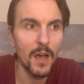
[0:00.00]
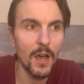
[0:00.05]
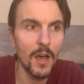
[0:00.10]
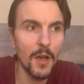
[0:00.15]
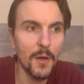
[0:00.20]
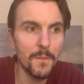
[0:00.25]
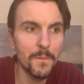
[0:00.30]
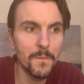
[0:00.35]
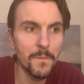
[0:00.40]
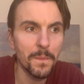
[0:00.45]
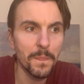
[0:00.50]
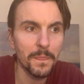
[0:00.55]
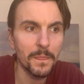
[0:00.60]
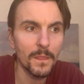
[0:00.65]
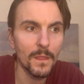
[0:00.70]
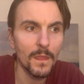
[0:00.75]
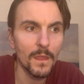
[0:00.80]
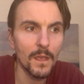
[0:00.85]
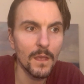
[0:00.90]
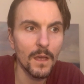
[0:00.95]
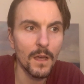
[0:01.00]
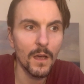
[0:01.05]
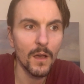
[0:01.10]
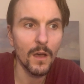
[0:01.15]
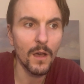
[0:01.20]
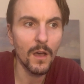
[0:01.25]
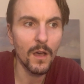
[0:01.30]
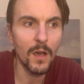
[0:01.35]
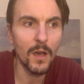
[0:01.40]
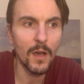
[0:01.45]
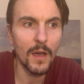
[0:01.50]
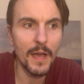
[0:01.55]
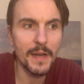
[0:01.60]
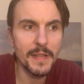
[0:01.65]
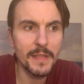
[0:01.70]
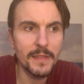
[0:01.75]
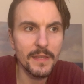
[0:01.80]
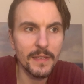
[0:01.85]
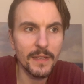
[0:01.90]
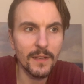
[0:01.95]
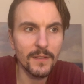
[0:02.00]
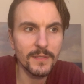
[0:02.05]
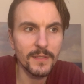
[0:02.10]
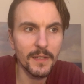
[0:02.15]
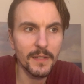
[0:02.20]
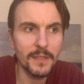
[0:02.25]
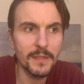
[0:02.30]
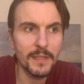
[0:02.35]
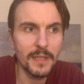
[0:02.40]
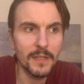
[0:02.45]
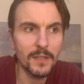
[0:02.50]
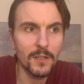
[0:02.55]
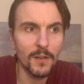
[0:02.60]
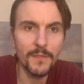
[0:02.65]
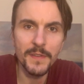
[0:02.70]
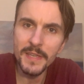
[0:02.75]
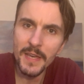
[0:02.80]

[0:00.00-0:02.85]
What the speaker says: Anything else I can think of?